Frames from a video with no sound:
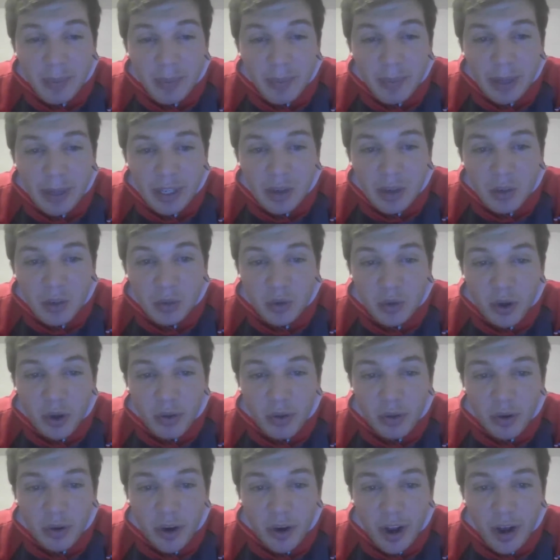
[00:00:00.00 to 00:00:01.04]
Big
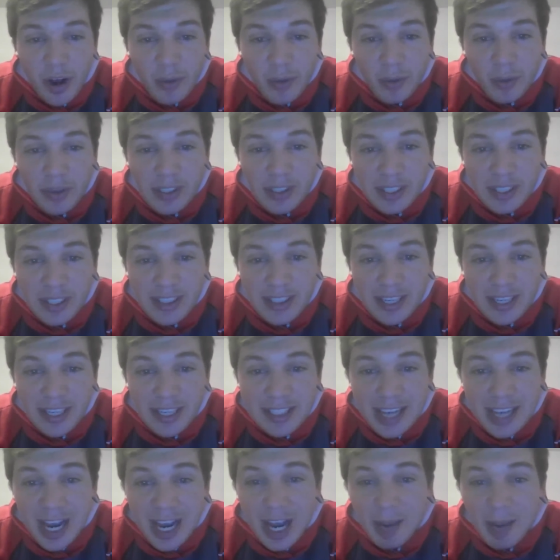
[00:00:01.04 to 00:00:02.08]
12 crown with a
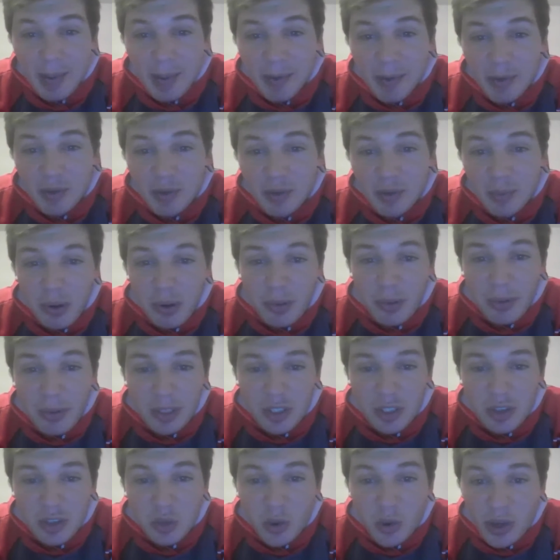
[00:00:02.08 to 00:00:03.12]
6K time of pretty
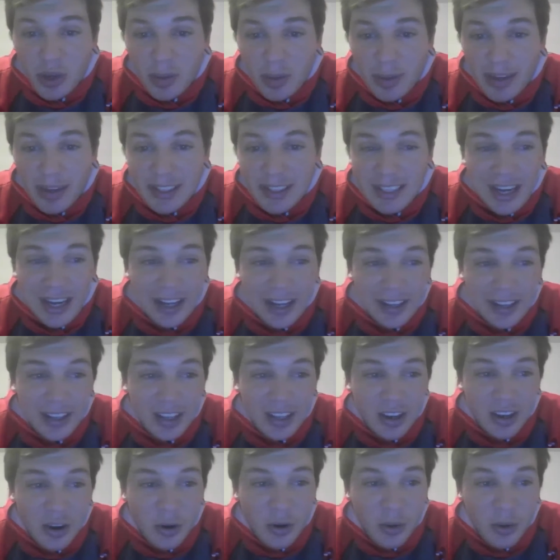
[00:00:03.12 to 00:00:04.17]
much 20 minutes on
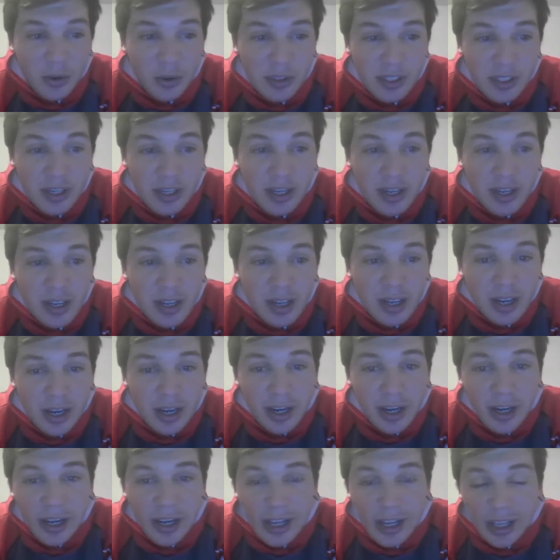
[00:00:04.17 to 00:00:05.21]
the nose,
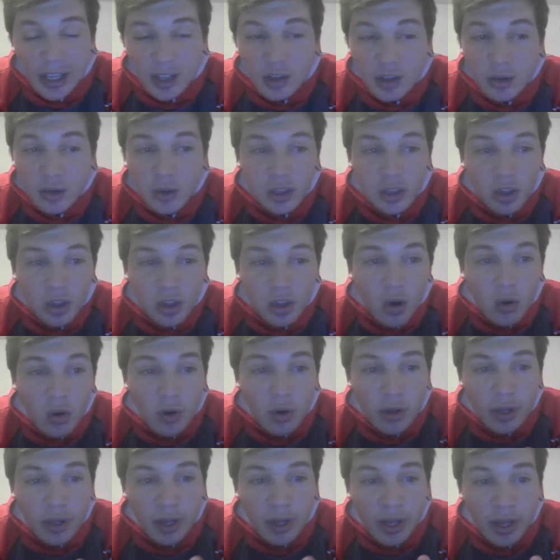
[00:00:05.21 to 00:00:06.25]
including
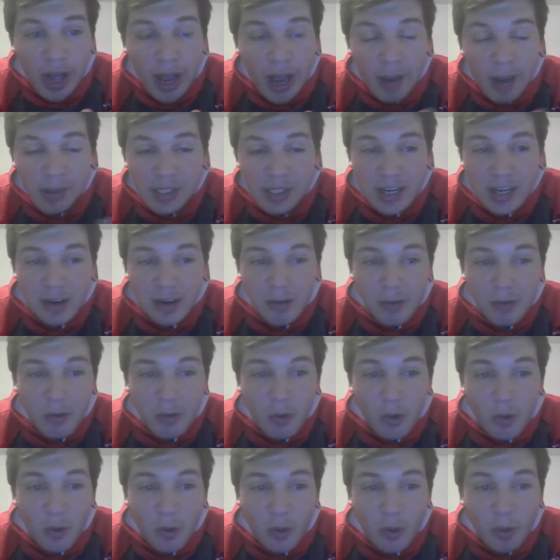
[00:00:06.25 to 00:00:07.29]
Logue. Iowa State had
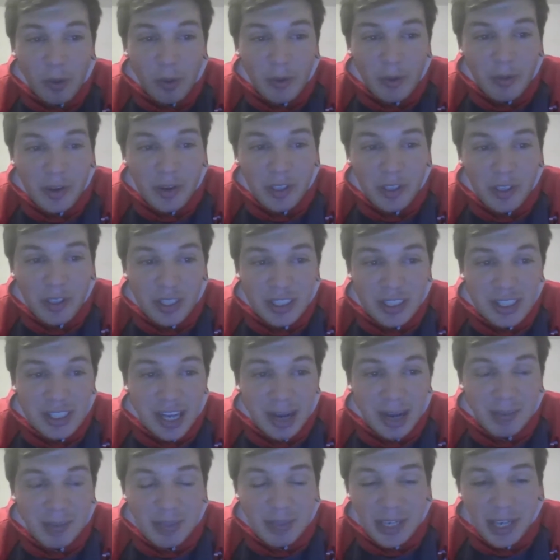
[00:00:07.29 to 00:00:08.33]
4 women finish in the
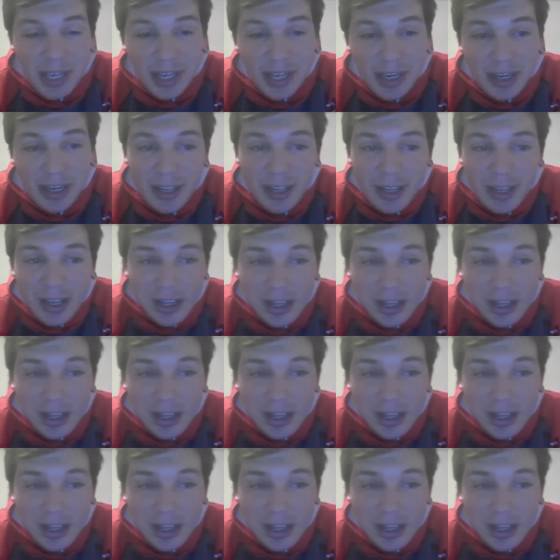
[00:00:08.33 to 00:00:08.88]
top 10.